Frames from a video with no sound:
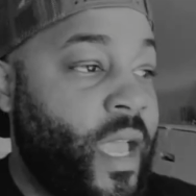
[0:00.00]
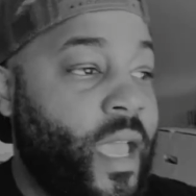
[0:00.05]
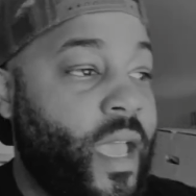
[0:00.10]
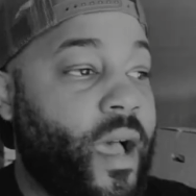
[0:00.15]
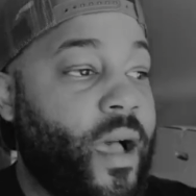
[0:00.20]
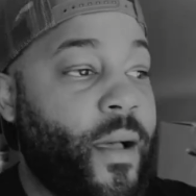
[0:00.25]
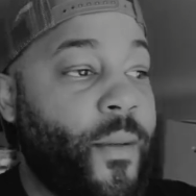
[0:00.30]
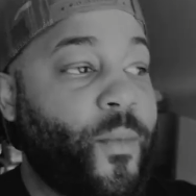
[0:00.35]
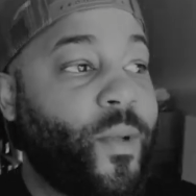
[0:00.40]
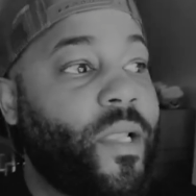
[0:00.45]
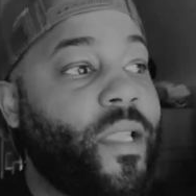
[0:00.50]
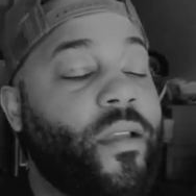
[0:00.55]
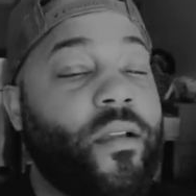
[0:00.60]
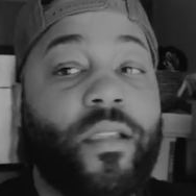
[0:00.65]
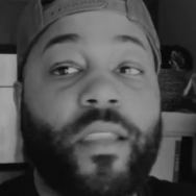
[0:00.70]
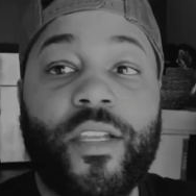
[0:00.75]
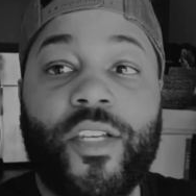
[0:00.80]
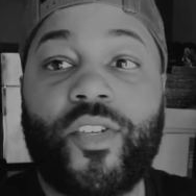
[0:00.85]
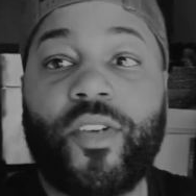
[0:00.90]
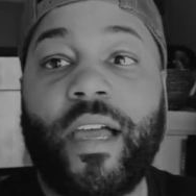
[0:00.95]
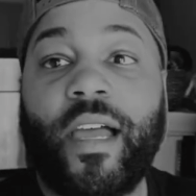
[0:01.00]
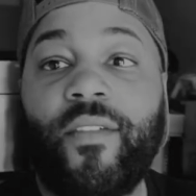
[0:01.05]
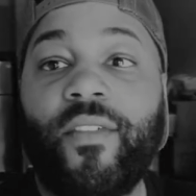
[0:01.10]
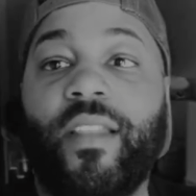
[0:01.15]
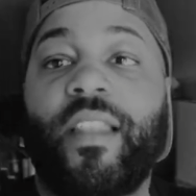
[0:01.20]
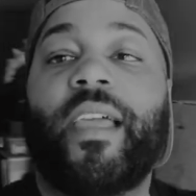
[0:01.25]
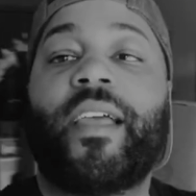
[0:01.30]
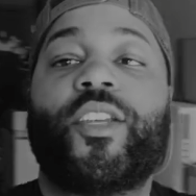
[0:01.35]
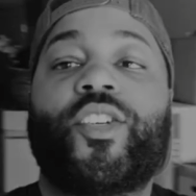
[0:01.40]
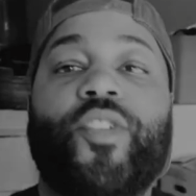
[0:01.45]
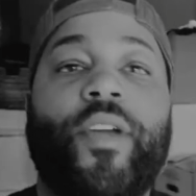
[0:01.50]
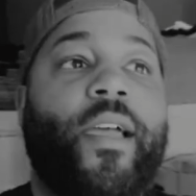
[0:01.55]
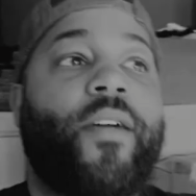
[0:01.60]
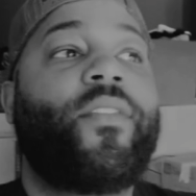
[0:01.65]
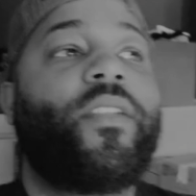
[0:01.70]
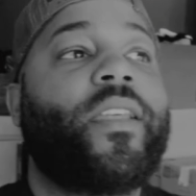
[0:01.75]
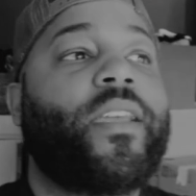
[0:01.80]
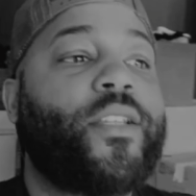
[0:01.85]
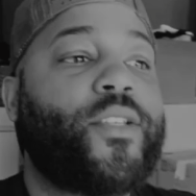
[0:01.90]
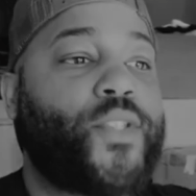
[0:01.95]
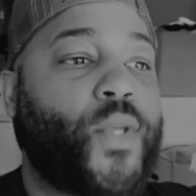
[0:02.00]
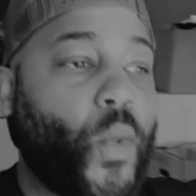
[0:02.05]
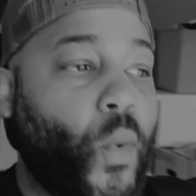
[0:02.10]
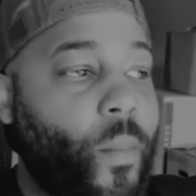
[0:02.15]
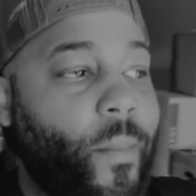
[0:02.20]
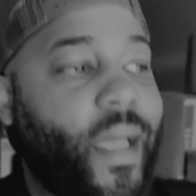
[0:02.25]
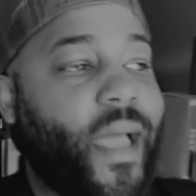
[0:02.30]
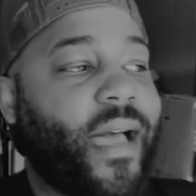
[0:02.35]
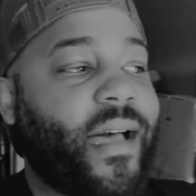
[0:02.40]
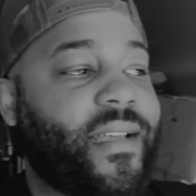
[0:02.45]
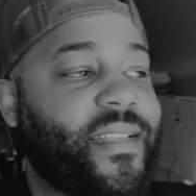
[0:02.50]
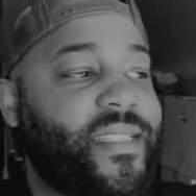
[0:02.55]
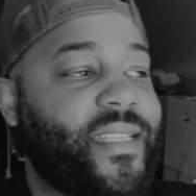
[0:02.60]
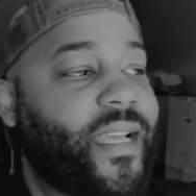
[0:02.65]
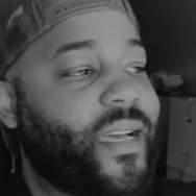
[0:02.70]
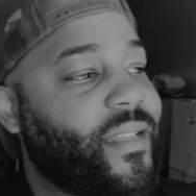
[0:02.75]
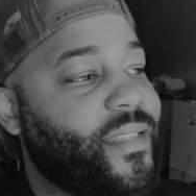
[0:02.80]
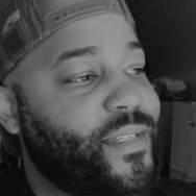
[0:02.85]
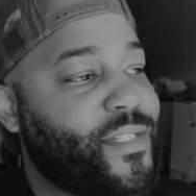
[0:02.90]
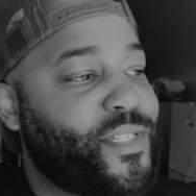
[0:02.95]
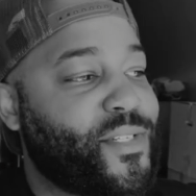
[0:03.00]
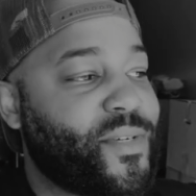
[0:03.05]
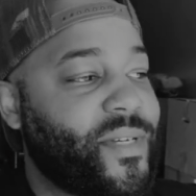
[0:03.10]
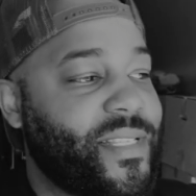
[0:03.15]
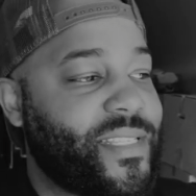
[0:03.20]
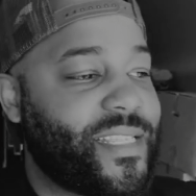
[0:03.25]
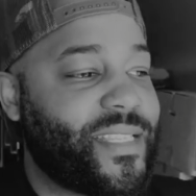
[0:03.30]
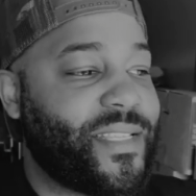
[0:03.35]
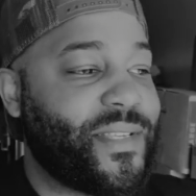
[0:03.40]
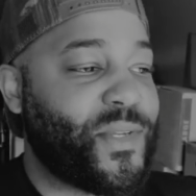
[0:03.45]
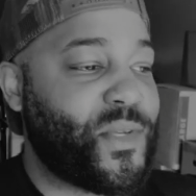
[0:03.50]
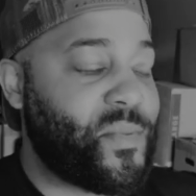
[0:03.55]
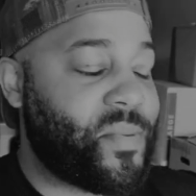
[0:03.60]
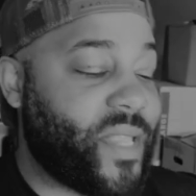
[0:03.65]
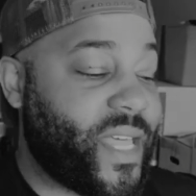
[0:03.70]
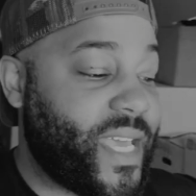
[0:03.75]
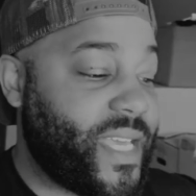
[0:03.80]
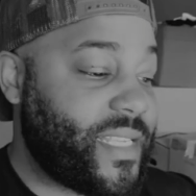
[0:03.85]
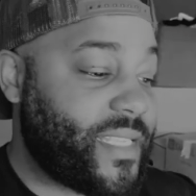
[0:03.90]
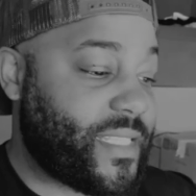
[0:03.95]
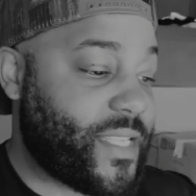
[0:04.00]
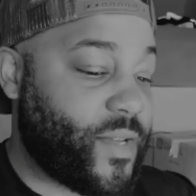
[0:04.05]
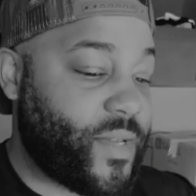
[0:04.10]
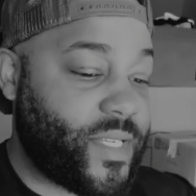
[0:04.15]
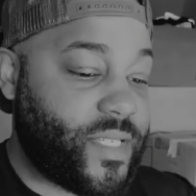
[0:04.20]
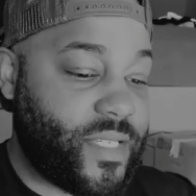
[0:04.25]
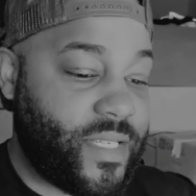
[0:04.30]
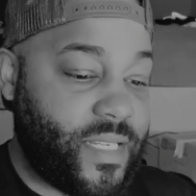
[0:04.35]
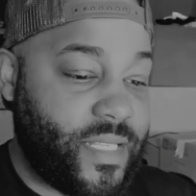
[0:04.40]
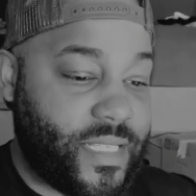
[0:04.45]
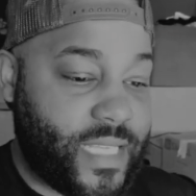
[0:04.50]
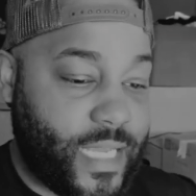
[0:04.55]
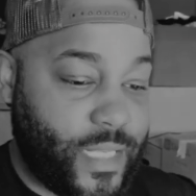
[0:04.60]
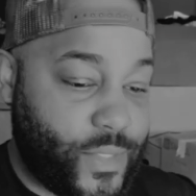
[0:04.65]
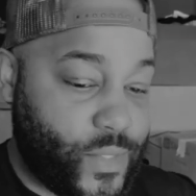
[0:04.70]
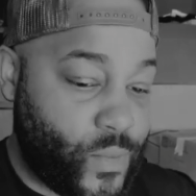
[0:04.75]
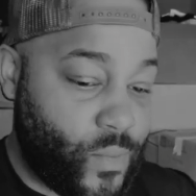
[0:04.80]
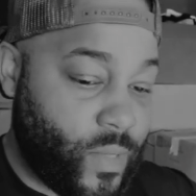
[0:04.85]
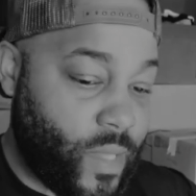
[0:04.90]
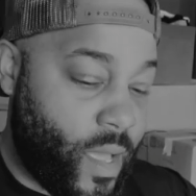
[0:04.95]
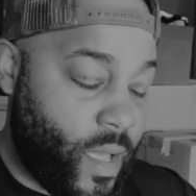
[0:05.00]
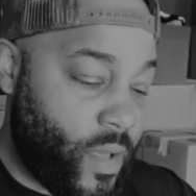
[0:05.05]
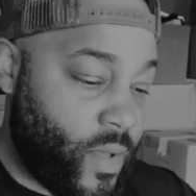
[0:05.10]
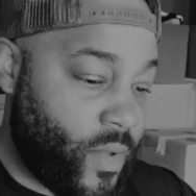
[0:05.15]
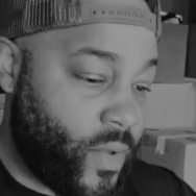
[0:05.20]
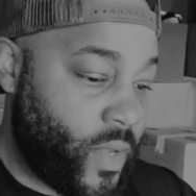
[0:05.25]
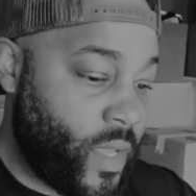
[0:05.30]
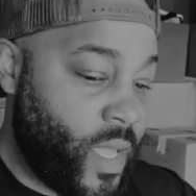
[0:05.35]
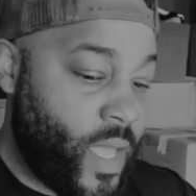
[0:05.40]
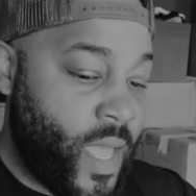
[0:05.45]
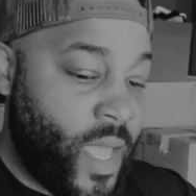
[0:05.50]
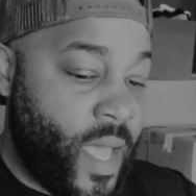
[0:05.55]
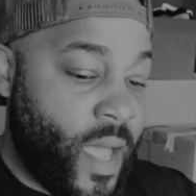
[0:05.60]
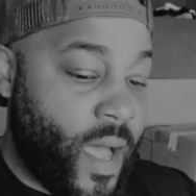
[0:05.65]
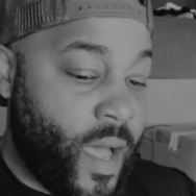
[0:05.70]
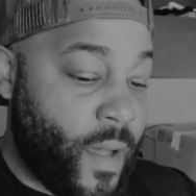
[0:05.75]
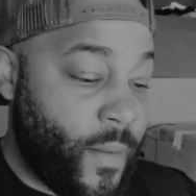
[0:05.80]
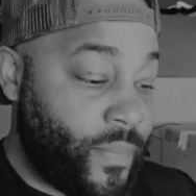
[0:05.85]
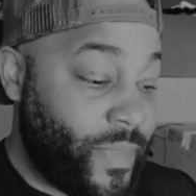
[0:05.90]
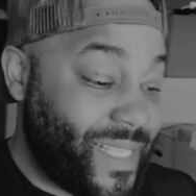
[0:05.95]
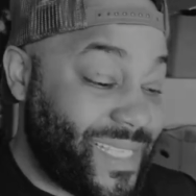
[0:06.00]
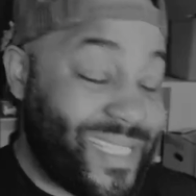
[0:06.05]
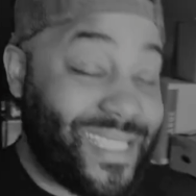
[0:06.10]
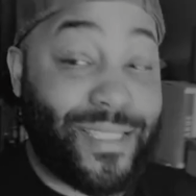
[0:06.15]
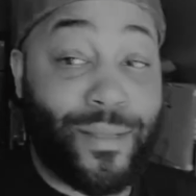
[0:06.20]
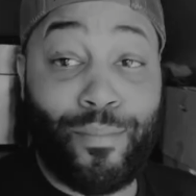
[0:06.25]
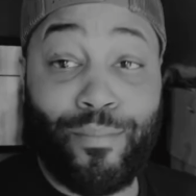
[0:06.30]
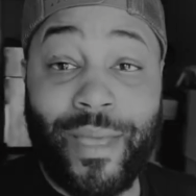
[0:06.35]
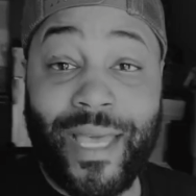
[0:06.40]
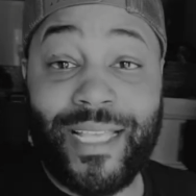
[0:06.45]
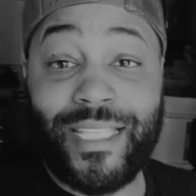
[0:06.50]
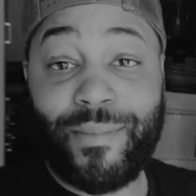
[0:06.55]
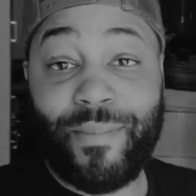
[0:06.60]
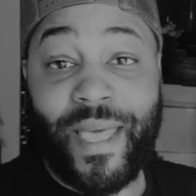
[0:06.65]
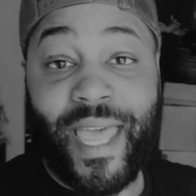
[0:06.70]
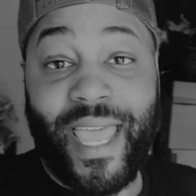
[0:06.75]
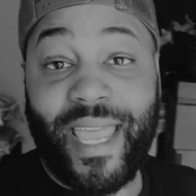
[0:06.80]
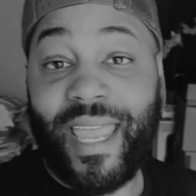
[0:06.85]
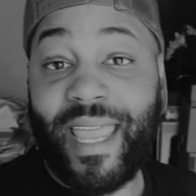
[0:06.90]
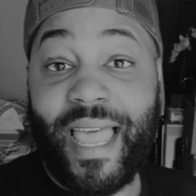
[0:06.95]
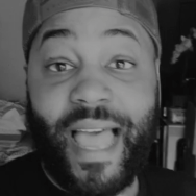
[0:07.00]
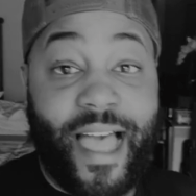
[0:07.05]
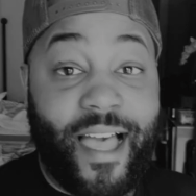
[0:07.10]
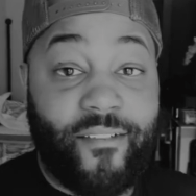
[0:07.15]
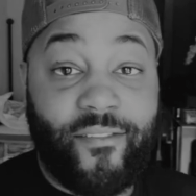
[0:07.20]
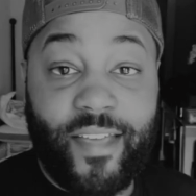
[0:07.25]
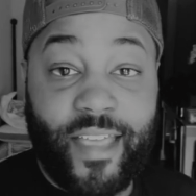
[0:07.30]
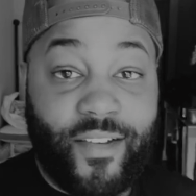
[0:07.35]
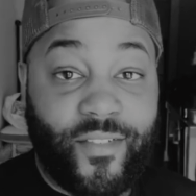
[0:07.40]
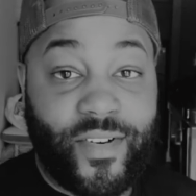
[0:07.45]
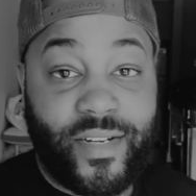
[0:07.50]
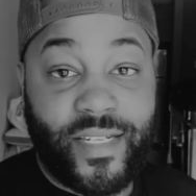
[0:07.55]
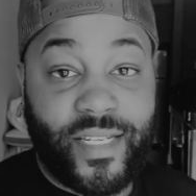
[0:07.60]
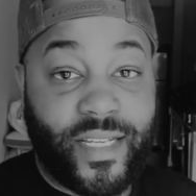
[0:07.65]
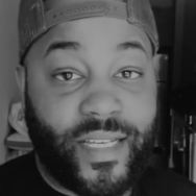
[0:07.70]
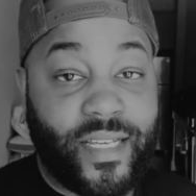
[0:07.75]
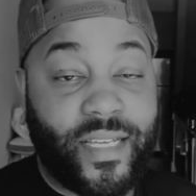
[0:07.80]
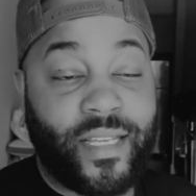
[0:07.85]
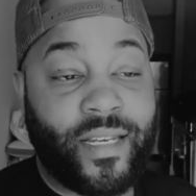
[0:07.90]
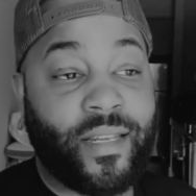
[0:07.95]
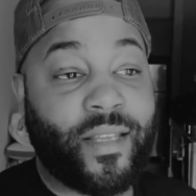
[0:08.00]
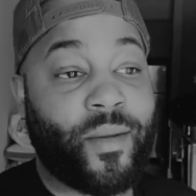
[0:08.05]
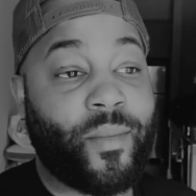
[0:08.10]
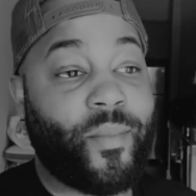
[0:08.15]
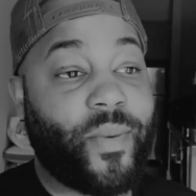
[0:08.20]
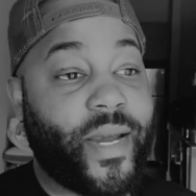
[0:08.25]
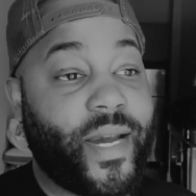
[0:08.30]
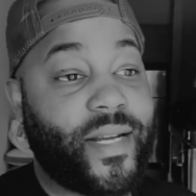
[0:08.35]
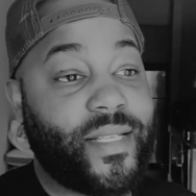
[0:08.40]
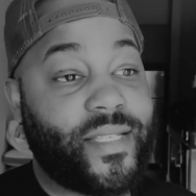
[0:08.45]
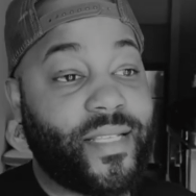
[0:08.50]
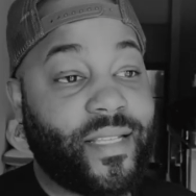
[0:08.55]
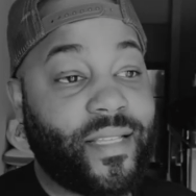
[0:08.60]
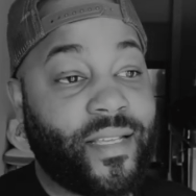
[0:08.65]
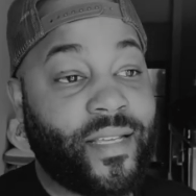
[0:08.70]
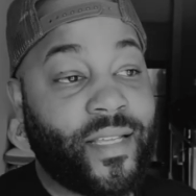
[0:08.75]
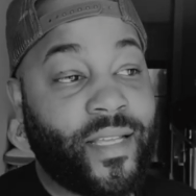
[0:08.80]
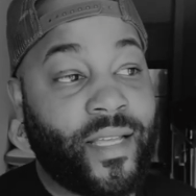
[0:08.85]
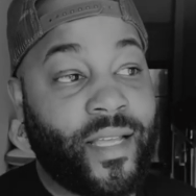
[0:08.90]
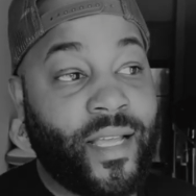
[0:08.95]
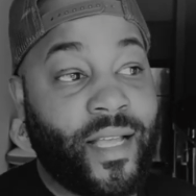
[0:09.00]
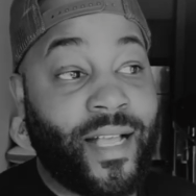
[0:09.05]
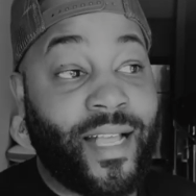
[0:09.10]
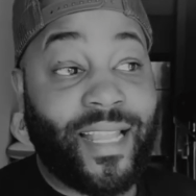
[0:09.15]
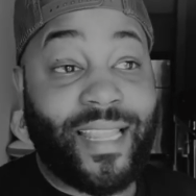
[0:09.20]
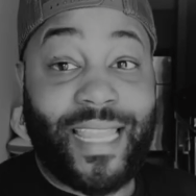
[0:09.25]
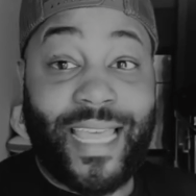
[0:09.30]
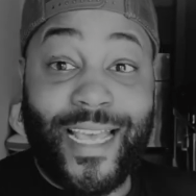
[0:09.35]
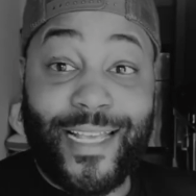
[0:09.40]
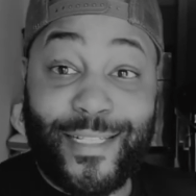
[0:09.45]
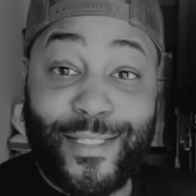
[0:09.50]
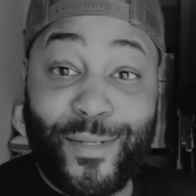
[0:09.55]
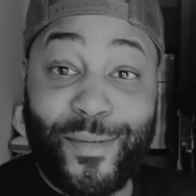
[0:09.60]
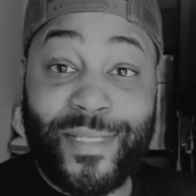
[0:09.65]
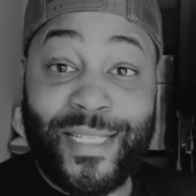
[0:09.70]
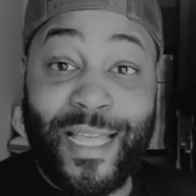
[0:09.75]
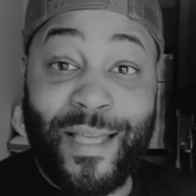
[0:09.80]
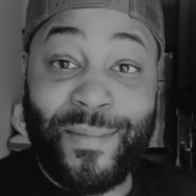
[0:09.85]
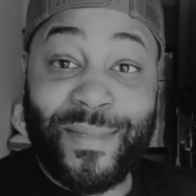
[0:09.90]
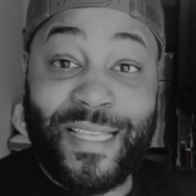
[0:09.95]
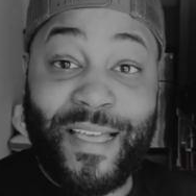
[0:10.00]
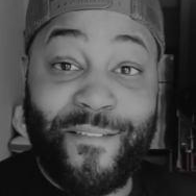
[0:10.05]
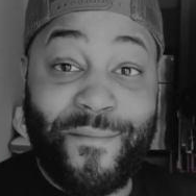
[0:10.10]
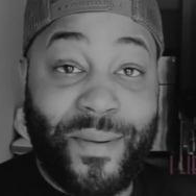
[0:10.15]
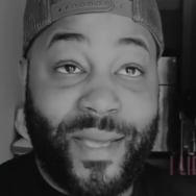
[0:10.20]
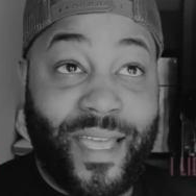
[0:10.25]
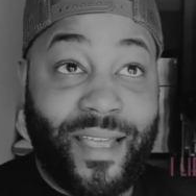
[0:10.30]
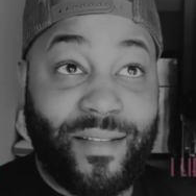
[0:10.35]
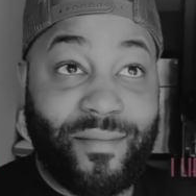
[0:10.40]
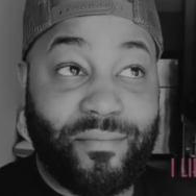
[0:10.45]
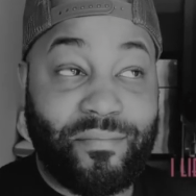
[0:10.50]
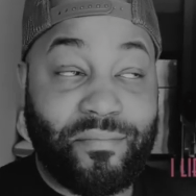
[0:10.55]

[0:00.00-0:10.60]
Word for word: Um, we're literally traveling, traveling two miles down the street to the new place, so it shouldn't take too long. Um, this is the best packing I've ever done compared to the last two times I've packed.